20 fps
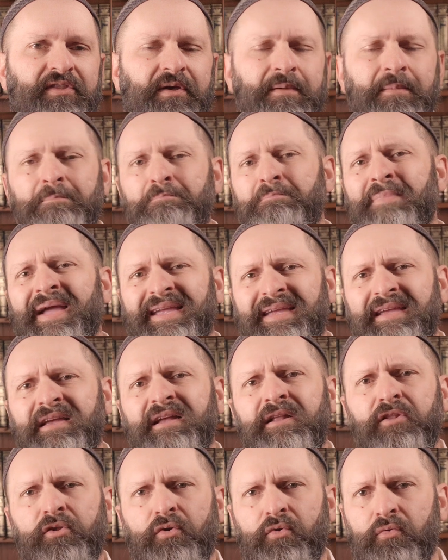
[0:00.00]
The
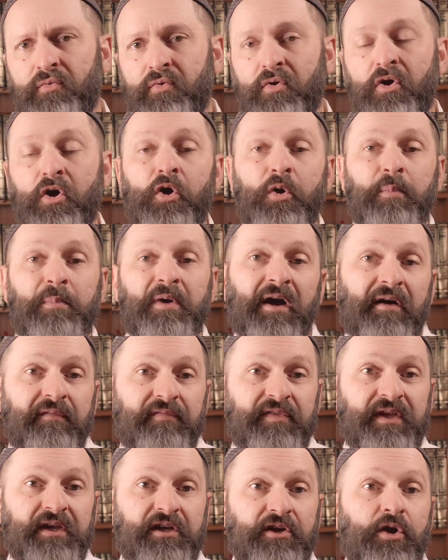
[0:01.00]
me'il, or robe,
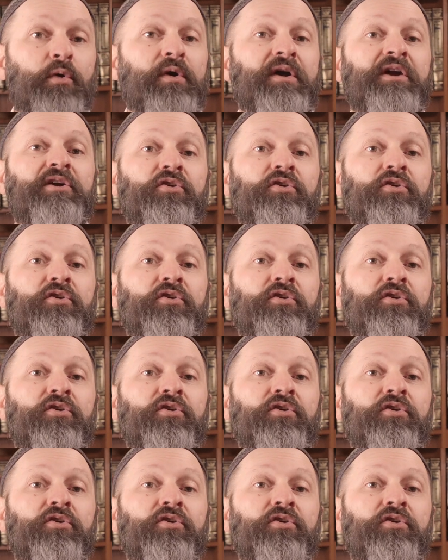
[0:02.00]
of the Kohen